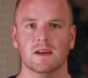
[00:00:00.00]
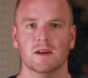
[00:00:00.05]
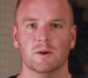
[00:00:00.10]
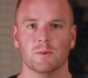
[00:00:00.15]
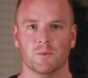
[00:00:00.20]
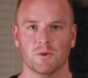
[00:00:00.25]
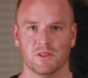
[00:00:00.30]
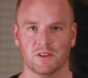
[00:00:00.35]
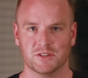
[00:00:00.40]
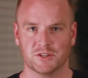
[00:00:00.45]

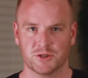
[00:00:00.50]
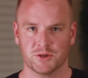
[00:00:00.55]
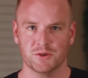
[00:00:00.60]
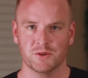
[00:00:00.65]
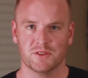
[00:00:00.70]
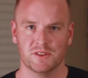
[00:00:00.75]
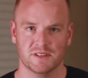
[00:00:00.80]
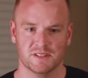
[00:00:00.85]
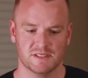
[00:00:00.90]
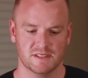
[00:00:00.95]
Well, the
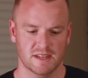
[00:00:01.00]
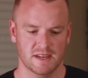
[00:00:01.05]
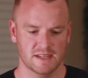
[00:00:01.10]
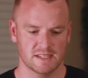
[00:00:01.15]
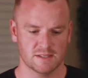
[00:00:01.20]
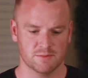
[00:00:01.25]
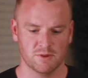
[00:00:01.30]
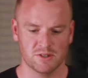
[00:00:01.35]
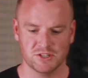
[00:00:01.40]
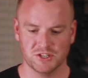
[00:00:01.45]
truth is
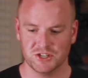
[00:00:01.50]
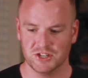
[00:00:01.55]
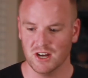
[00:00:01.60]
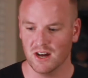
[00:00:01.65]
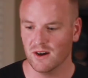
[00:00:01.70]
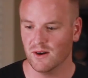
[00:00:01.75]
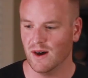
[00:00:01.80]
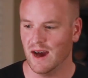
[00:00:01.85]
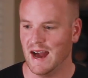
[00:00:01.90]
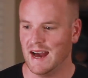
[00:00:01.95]
this: when
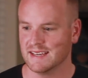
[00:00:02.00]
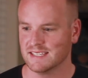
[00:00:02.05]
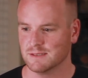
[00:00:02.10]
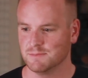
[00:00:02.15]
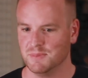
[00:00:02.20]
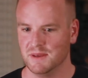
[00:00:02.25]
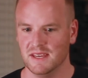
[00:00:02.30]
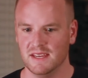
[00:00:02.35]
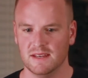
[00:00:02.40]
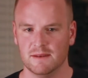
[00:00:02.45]
Joe asked
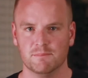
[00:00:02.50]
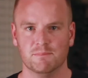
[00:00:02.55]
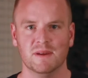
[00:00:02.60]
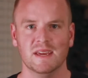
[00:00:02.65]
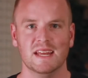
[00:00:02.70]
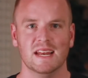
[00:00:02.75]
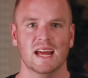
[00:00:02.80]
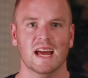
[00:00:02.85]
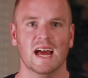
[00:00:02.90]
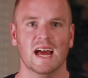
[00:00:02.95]

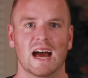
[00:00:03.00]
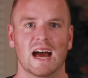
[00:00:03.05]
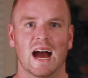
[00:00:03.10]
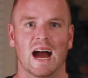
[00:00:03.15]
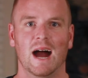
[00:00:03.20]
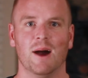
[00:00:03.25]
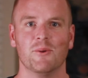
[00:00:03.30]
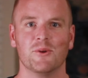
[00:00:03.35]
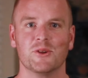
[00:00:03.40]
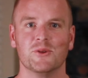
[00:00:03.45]
Pete,
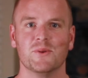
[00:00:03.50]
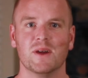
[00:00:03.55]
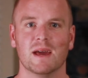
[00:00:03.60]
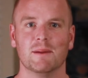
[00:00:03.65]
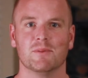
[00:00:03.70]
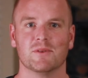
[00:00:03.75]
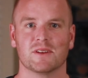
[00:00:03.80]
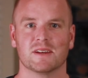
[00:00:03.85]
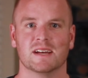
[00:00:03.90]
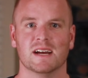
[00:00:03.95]
how are you
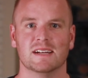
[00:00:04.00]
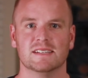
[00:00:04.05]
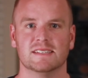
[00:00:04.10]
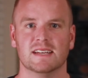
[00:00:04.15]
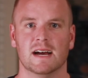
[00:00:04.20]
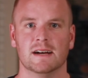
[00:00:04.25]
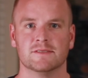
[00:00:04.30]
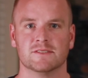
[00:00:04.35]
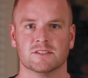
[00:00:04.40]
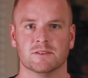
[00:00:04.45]
able to cut
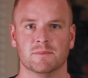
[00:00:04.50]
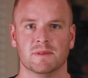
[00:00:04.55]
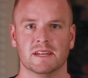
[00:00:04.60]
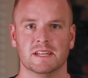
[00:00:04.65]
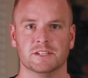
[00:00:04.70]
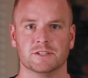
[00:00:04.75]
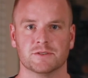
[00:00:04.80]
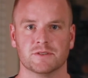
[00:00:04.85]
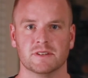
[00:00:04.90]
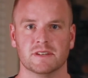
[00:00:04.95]
down so many
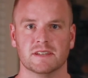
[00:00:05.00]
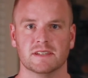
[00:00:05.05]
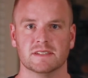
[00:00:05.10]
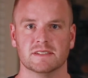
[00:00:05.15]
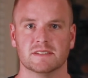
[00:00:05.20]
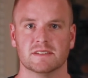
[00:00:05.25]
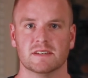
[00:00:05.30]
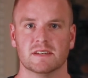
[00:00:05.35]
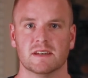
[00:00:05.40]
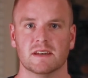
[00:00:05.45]

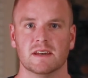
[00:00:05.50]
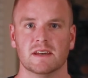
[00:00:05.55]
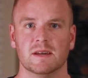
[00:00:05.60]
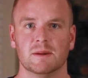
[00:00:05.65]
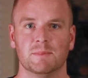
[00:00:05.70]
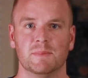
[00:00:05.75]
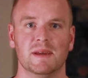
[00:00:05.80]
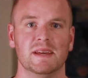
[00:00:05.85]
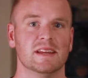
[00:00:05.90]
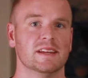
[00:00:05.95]
trees?
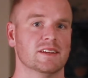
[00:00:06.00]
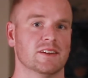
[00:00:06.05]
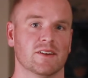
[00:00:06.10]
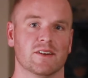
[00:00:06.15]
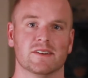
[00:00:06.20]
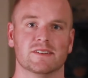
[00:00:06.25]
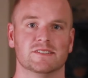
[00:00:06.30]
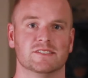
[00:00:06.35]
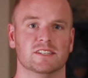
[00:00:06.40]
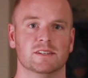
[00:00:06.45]
Pete
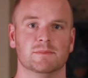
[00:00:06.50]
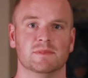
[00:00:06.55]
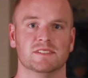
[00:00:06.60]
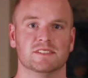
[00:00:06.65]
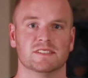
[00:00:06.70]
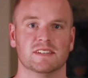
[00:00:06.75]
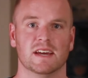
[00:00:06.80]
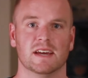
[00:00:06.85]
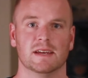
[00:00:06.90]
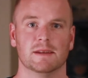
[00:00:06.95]
encouraged him and
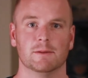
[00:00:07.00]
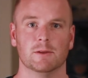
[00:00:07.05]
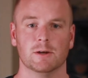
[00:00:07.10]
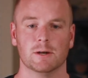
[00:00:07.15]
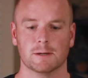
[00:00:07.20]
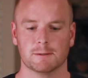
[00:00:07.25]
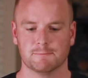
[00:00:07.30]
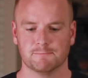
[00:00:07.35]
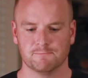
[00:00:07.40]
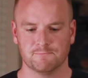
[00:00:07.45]
said,
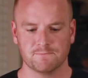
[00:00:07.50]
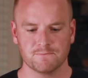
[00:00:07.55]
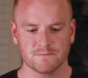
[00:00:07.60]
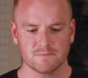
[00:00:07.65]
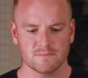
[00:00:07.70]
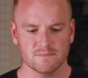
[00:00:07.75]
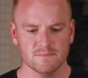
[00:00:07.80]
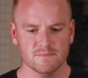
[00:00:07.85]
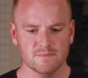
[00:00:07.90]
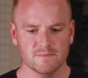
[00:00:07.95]
look,
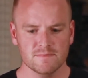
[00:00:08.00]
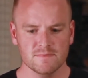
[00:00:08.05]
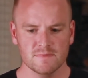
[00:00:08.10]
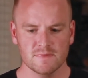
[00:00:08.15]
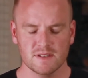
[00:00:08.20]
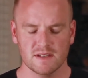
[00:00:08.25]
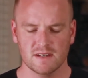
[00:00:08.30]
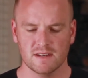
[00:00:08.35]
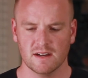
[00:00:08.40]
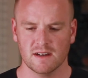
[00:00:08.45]

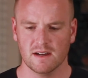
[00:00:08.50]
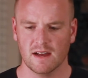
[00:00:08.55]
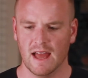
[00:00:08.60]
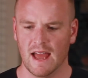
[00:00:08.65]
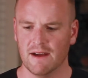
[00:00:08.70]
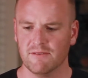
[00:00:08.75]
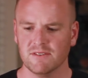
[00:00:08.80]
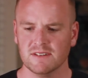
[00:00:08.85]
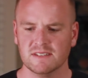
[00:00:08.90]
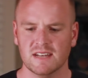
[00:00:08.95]

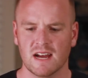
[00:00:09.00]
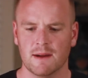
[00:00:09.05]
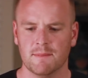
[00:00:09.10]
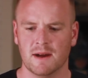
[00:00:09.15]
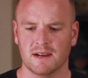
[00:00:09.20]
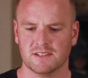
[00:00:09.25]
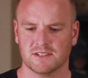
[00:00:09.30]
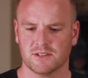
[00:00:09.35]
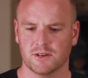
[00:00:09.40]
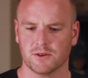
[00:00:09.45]
every time
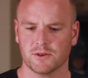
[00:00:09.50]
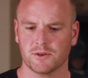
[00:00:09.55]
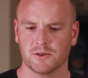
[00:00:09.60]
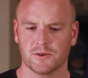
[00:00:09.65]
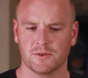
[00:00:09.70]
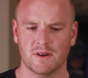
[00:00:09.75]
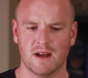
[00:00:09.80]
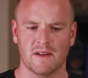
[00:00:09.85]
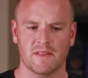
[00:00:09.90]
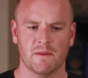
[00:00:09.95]
I circled
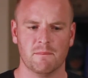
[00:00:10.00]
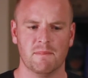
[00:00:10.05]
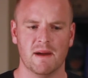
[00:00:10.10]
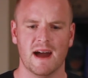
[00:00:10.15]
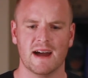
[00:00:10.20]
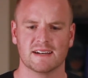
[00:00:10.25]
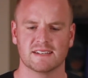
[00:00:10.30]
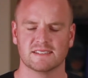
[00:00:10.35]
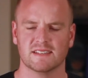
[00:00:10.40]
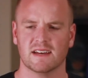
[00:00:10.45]
around the
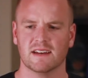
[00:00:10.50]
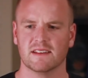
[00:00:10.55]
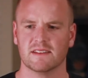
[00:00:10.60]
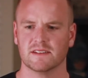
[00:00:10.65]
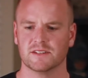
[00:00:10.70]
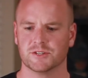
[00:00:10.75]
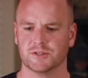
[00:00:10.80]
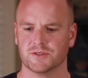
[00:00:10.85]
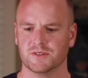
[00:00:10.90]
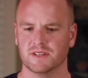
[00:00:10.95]
backside of the
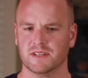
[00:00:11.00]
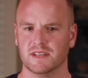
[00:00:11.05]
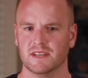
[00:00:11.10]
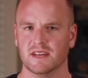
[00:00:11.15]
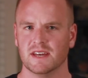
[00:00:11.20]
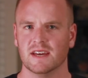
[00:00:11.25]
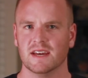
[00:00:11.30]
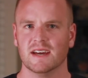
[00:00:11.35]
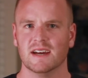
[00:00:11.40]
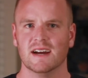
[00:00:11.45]
tree,
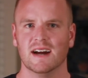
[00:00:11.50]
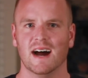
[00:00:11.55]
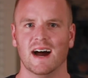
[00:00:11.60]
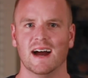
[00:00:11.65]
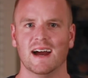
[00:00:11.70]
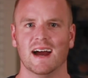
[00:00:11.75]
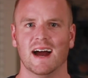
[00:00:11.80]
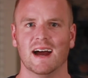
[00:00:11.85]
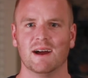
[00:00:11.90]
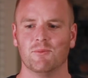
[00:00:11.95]

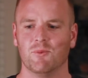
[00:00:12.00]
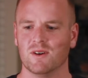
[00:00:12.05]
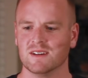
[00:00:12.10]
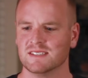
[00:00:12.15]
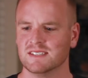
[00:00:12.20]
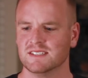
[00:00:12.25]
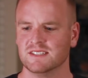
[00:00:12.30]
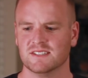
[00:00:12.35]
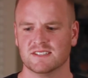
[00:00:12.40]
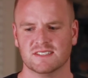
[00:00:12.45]
I
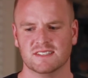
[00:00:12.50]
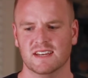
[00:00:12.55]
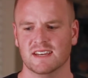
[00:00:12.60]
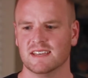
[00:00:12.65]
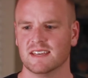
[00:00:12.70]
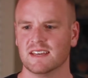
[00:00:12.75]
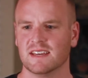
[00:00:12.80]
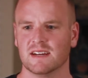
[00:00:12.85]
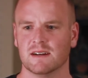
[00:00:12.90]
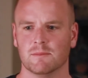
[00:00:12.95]
wasn't just
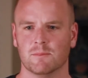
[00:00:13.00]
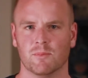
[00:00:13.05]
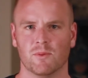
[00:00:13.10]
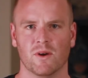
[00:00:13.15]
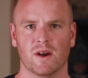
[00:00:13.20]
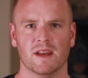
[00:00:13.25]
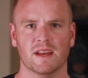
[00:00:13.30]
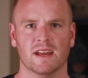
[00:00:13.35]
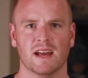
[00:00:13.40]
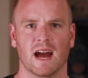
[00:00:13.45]
taking a
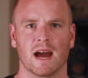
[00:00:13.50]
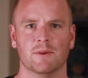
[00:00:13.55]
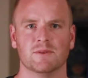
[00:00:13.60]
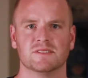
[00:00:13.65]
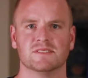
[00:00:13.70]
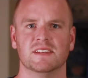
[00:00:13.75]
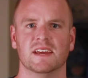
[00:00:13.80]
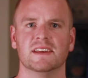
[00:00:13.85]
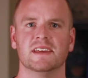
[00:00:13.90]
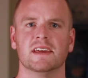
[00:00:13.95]
break, I
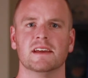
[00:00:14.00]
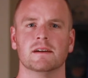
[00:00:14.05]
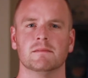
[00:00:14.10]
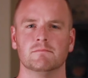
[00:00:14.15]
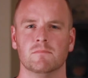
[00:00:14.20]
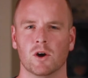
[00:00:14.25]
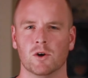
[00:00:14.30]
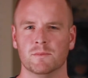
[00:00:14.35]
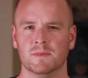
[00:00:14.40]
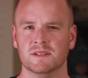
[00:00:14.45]
was taking a
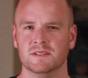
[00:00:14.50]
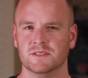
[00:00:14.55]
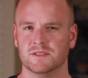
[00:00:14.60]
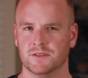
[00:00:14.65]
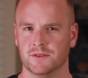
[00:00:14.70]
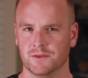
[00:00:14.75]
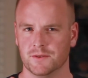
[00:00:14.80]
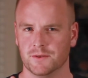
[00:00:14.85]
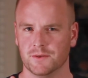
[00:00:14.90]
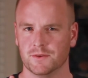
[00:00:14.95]
moment
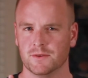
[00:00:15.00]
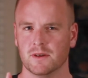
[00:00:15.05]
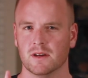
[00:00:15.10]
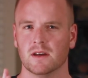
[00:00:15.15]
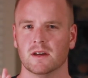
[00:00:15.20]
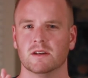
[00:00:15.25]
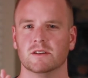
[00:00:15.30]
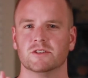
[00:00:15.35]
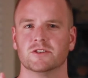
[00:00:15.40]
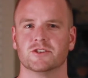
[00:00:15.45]
to
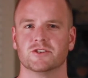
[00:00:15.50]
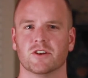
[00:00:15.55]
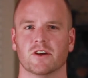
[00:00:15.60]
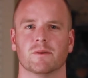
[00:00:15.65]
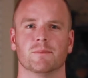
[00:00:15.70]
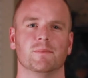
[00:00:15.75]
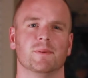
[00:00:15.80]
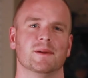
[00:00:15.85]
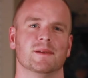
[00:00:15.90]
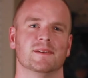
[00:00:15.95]

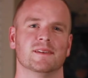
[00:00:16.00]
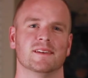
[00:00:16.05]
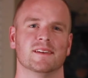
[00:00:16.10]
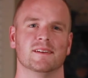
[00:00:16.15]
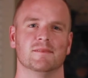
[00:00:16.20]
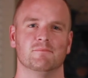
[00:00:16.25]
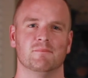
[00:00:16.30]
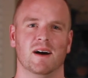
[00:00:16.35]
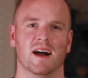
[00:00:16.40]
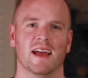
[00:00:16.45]
sharpen
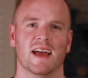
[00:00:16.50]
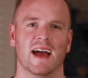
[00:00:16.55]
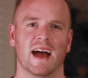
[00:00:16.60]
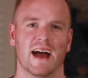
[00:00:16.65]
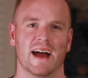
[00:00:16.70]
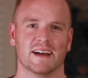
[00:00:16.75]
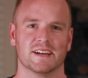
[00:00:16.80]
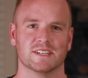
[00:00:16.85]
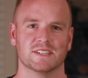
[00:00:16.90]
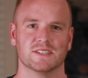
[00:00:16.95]
my
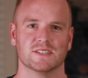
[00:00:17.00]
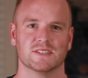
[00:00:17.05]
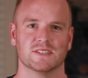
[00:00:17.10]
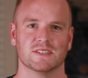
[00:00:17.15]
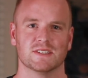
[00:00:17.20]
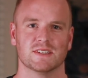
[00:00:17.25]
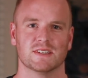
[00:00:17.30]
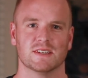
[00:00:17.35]
axe.